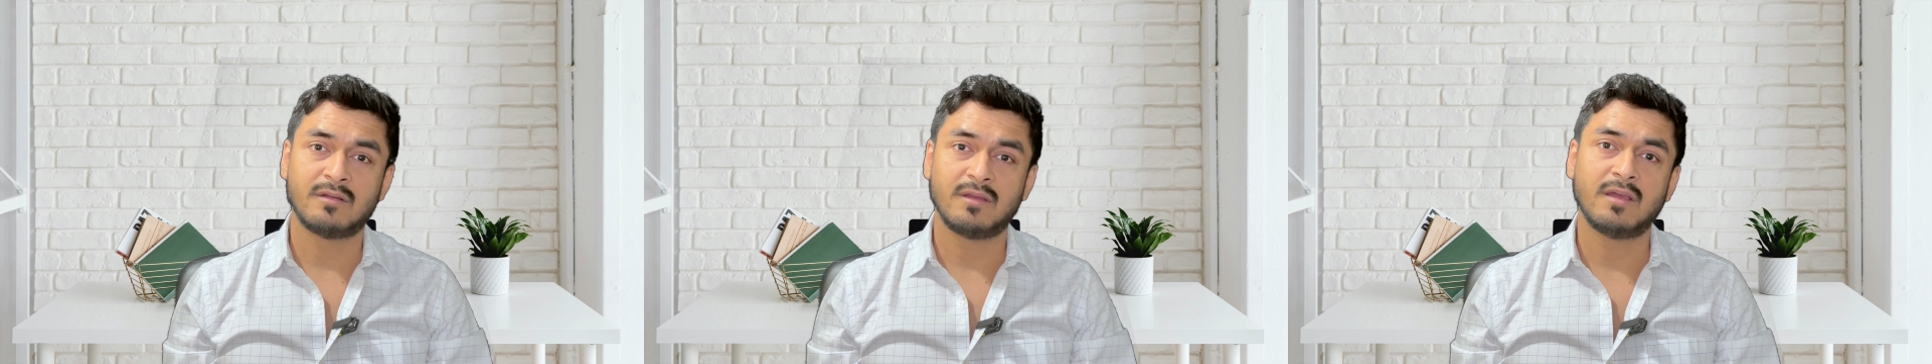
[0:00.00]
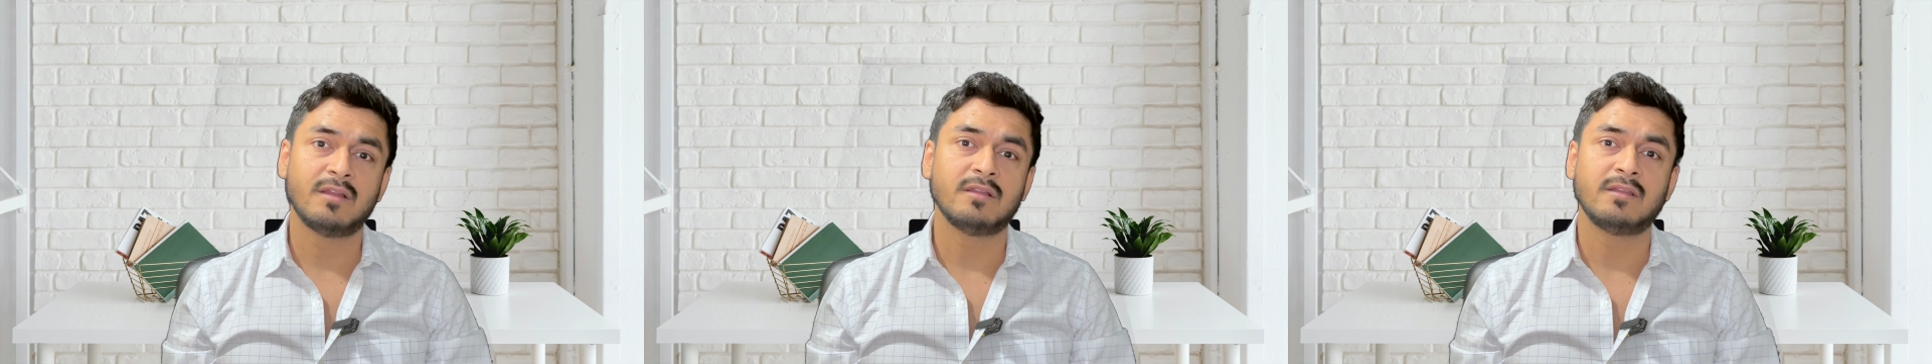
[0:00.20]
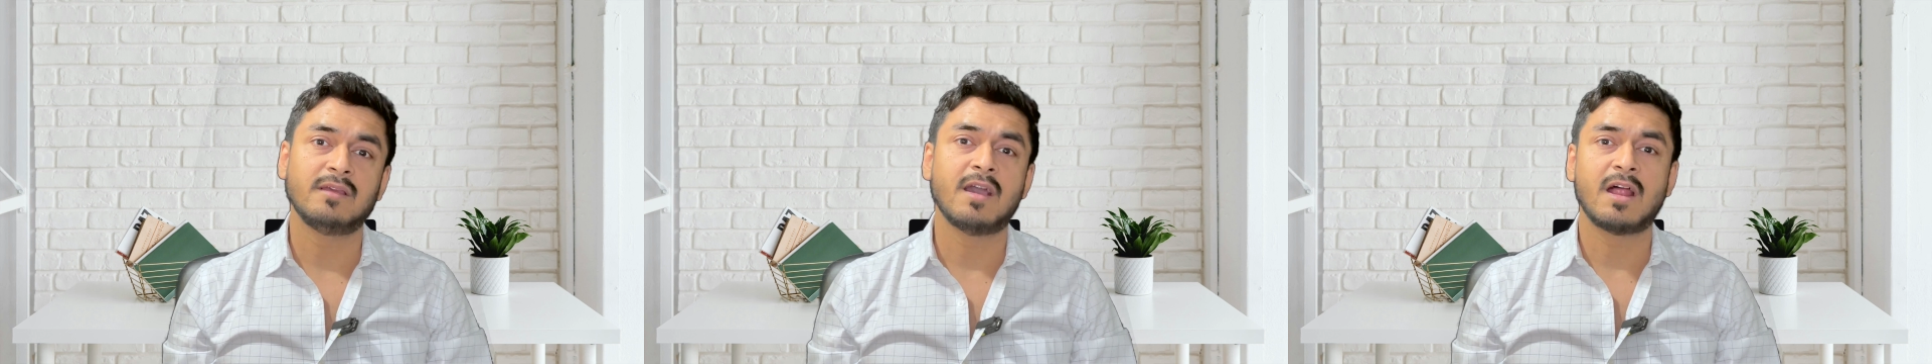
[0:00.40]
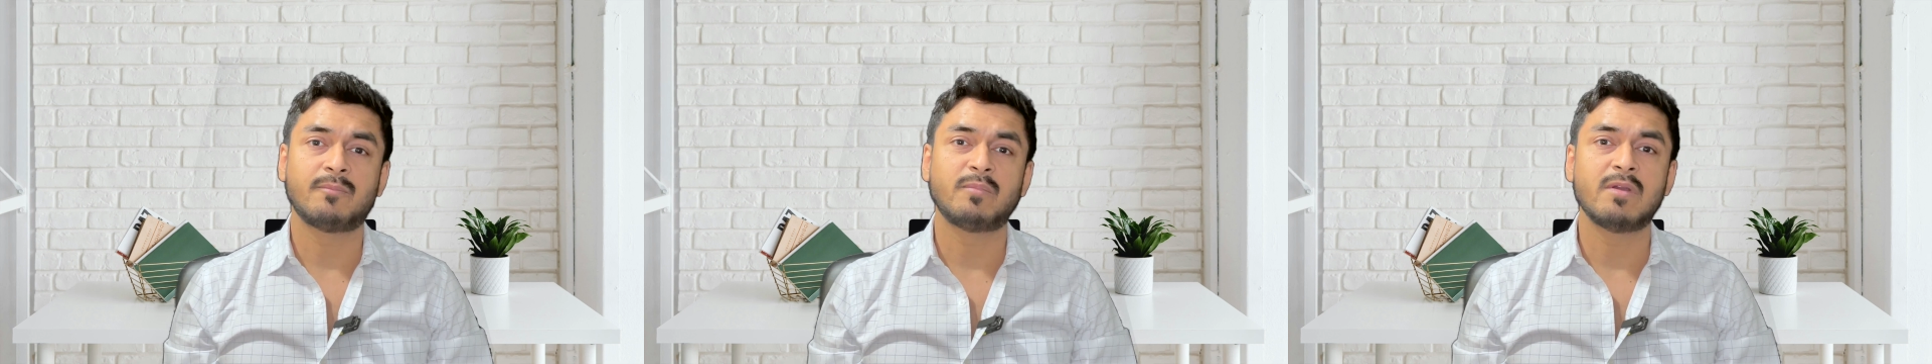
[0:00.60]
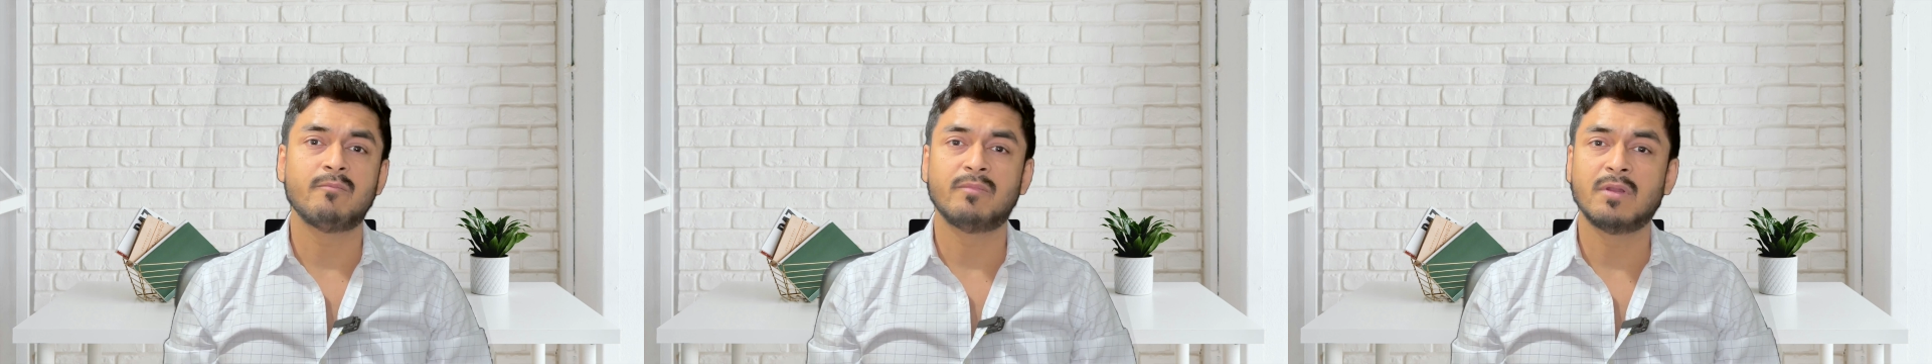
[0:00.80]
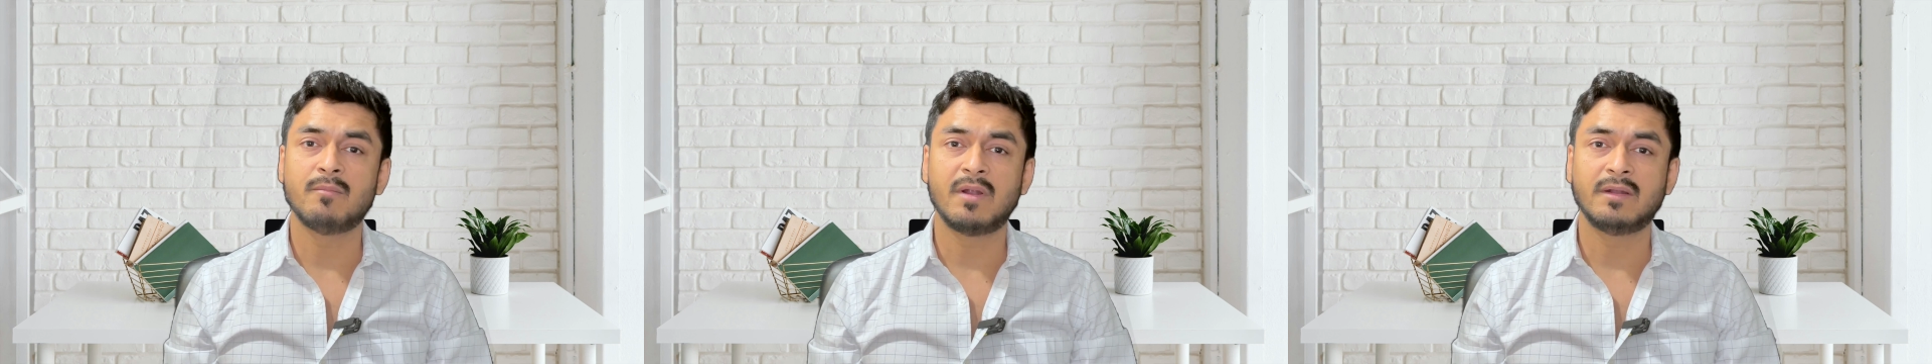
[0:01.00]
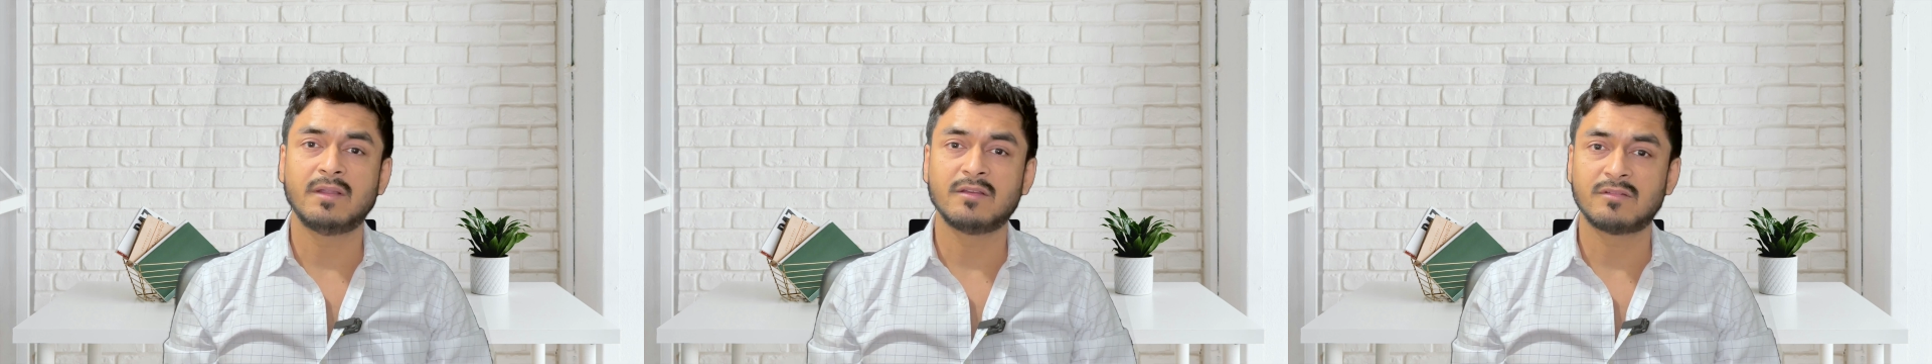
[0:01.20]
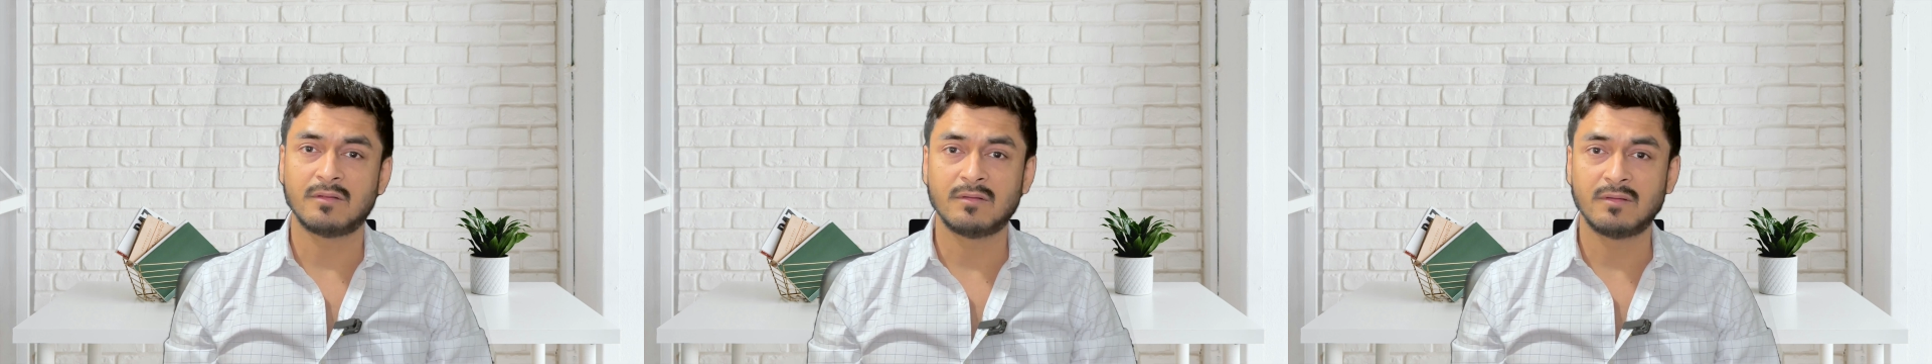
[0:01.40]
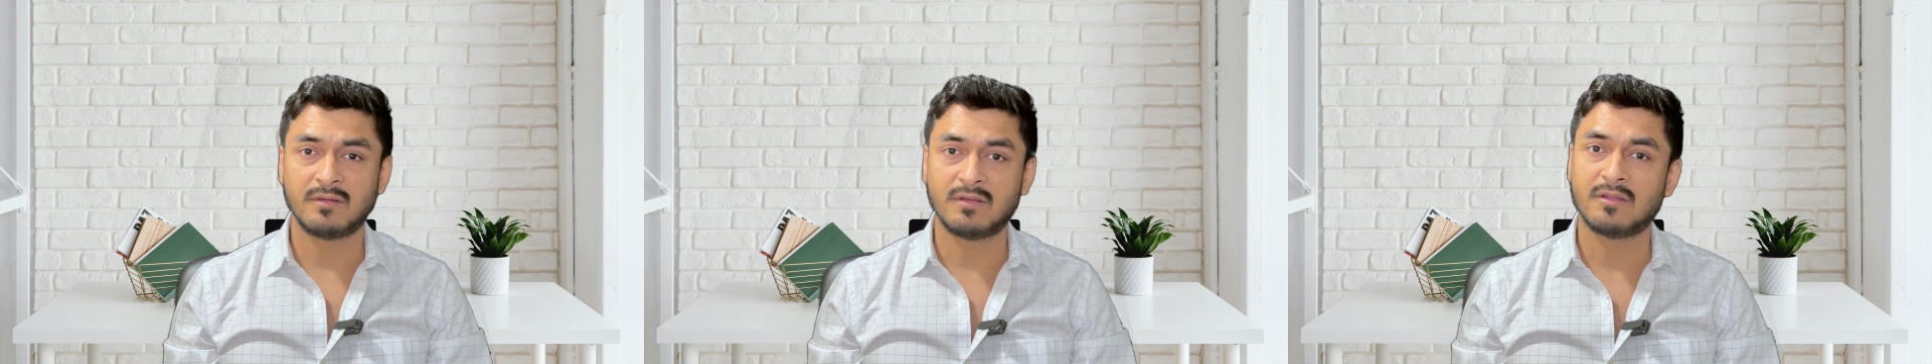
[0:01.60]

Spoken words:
in ERP implementation